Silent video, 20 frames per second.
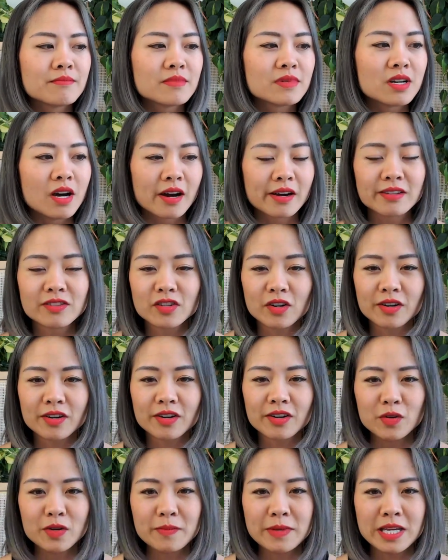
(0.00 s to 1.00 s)
Goggin started
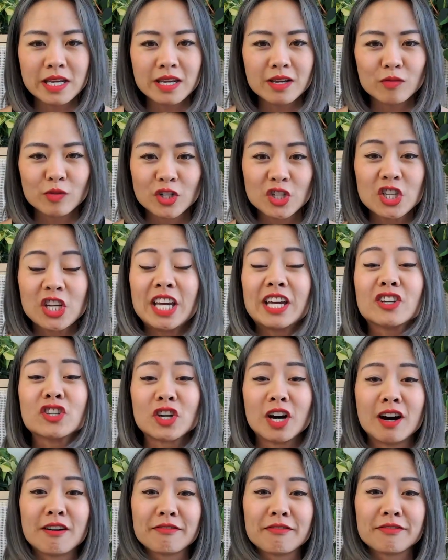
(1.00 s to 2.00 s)
Udemy, which kicked
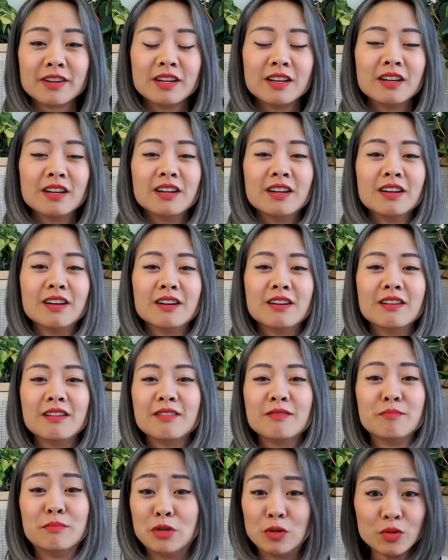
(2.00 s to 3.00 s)
off
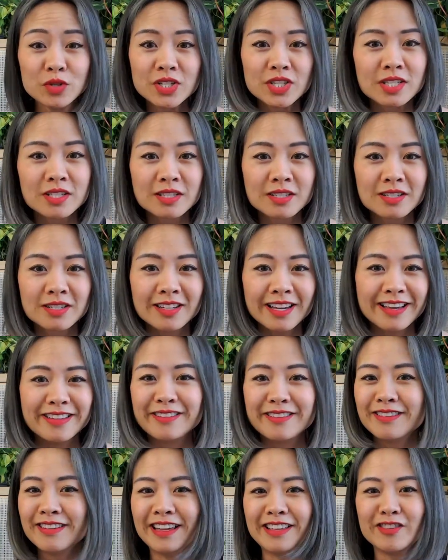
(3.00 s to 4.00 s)
MOOCs
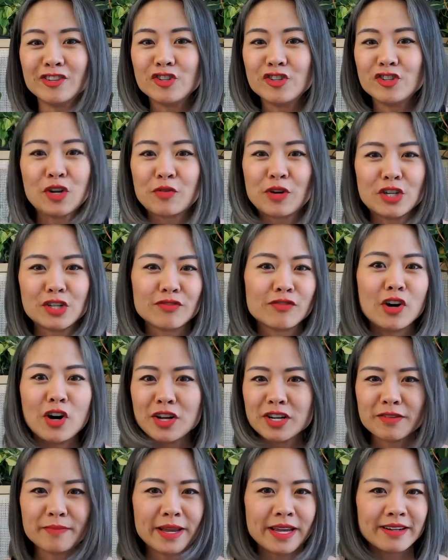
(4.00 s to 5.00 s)
and the generation of
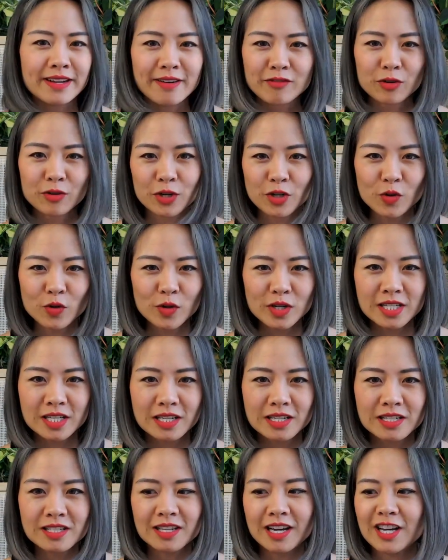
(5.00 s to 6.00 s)
on-demand evergreen
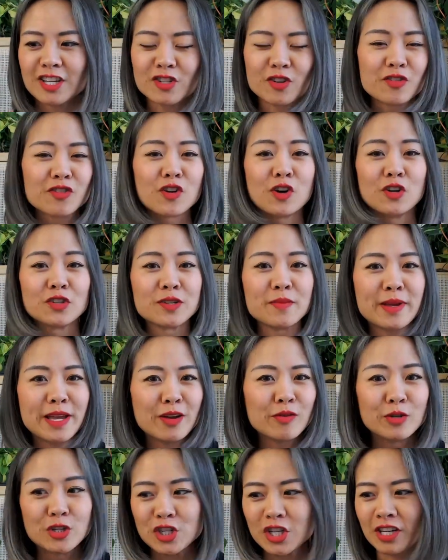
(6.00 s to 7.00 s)
courses. I started the altMBA,
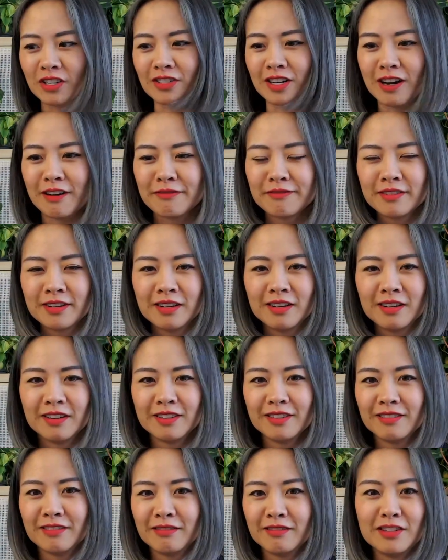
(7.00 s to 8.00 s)
which kicked off
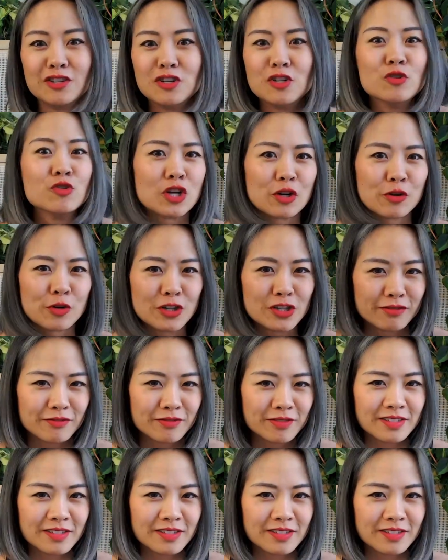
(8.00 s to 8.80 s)
the new generation of